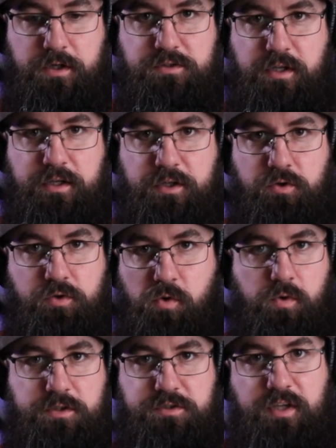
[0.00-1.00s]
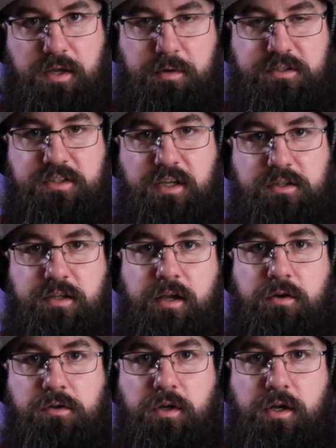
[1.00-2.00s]
it's like you don't want to slam that stick
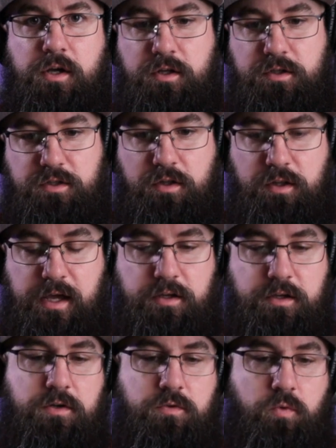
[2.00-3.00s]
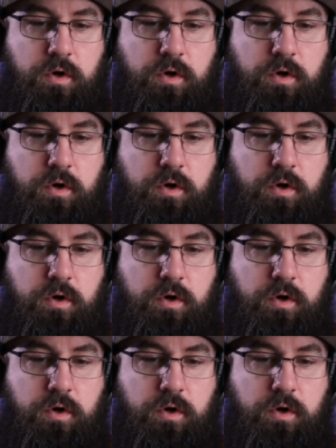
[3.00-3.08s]
down to land it.